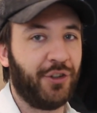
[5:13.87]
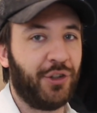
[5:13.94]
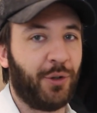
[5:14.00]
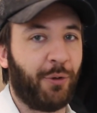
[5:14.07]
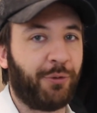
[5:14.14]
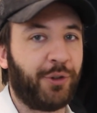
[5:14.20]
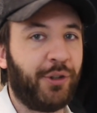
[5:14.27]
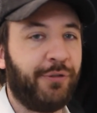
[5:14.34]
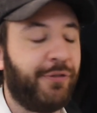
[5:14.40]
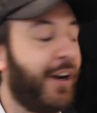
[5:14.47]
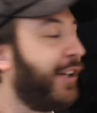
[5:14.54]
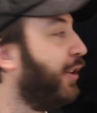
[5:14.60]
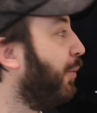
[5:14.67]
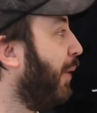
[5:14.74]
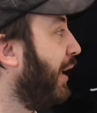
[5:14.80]
So if you
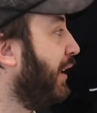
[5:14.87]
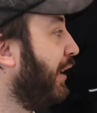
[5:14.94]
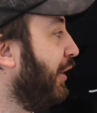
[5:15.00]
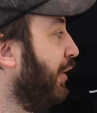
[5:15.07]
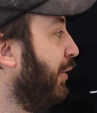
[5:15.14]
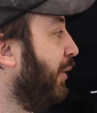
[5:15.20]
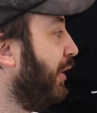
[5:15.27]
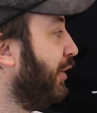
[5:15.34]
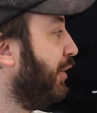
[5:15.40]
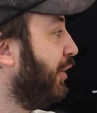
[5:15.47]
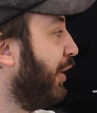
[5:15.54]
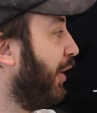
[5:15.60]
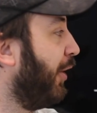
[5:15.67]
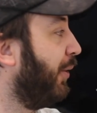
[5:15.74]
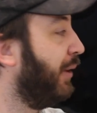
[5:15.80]
find a way that you can
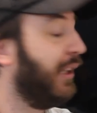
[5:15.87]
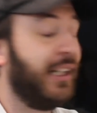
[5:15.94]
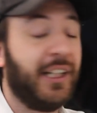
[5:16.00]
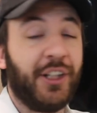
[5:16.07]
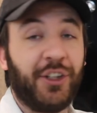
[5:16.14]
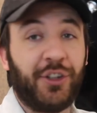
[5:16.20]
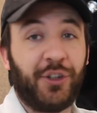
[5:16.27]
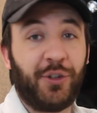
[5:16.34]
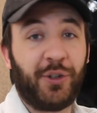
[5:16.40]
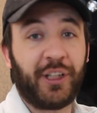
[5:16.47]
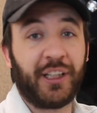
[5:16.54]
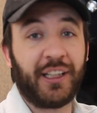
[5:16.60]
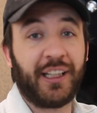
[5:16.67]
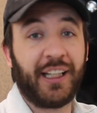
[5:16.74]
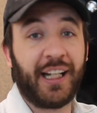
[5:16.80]
show you
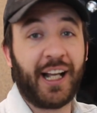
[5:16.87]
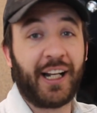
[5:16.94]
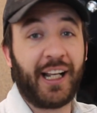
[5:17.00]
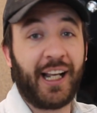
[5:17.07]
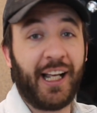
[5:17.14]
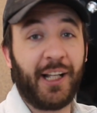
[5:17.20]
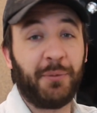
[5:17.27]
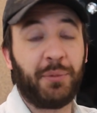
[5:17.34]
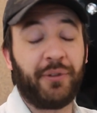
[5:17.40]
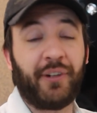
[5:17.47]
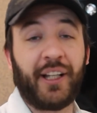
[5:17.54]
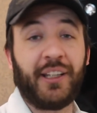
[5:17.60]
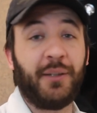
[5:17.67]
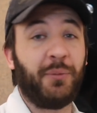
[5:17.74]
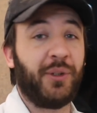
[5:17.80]
can get out ahead,
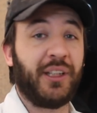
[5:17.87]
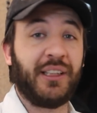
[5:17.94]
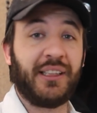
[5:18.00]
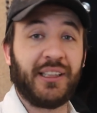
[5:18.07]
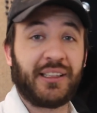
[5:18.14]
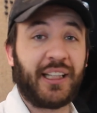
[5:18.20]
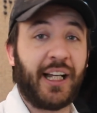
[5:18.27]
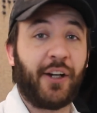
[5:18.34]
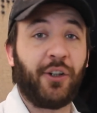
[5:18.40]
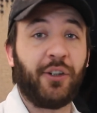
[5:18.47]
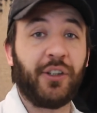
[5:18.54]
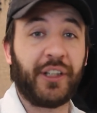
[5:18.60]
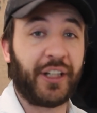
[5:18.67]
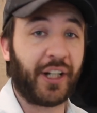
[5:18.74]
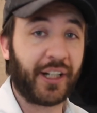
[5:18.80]
provide them with a discount
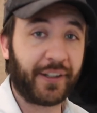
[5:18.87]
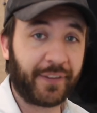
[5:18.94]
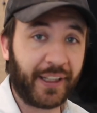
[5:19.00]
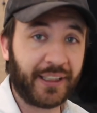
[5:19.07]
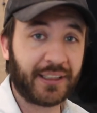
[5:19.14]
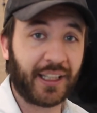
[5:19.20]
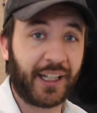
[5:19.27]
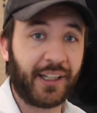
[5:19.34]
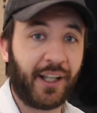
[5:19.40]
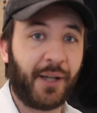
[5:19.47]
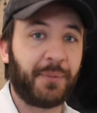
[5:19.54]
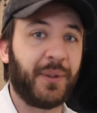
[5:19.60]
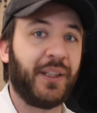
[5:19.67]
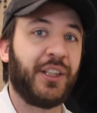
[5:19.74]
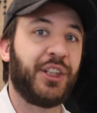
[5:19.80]
early on if they sign
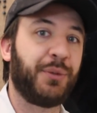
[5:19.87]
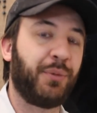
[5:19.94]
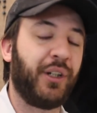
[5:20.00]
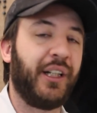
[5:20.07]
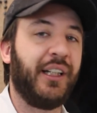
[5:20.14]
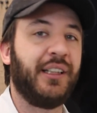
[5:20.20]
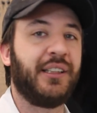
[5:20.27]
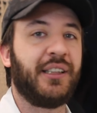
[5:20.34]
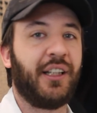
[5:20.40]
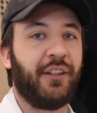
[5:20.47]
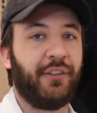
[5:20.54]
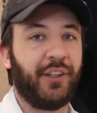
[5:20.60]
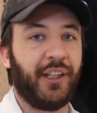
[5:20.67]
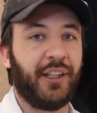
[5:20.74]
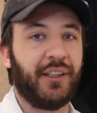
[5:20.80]
up in the spring instead
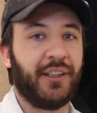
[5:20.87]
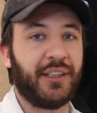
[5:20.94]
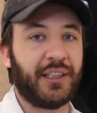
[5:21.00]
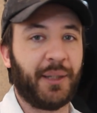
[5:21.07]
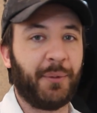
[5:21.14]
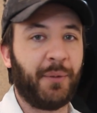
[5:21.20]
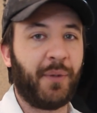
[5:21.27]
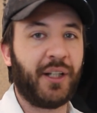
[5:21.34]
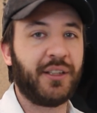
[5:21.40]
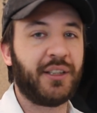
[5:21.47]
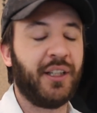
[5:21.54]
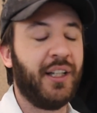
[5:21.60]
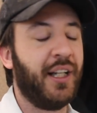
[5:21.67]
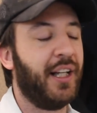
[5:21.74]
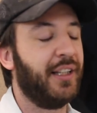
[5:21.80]
of the summer months,
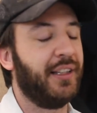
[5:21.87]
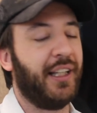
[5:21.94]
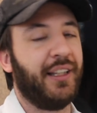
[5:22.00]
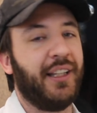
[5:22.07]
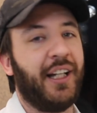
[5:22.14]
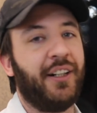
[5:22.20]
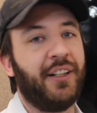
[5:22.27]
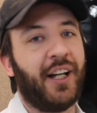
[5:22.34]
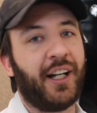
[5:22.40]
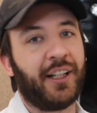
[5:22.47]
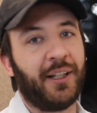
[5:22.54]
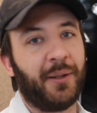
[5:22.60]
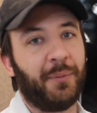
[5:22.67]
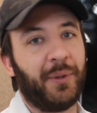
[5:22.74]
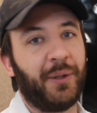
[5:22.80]
then they're not
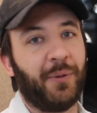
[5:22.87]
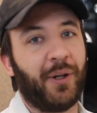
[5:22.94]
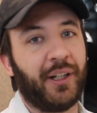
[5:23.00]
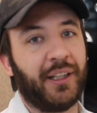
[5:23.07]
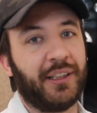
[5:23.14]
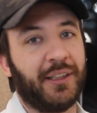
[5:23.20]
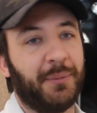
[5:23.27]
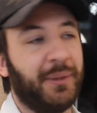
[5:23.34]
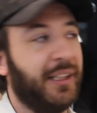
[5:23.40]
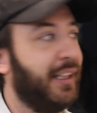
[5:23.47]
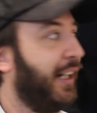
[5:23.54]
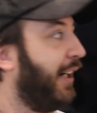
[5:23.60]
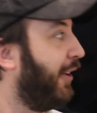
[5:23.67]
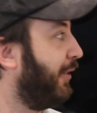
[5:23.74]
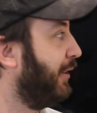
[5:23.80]
going to be wanting to be
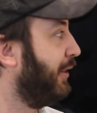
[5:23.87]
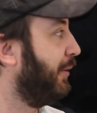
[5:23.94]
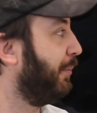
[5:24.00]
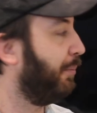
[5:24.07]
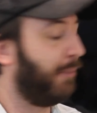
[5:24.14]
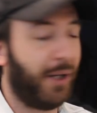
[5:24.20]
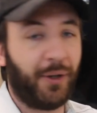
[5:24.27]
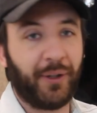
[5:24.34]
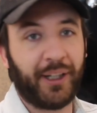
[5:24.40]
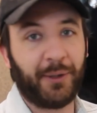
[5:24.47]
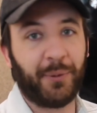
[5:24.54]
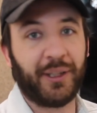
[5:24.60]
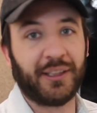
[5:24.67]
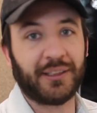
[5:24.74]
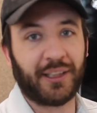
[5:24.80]
out mowing
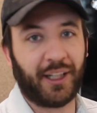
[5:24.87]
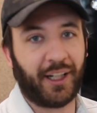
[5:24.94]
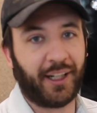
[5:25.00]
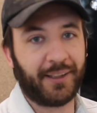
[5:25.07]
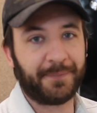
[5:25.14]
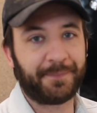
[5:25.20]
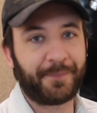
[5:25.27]
when it's hot.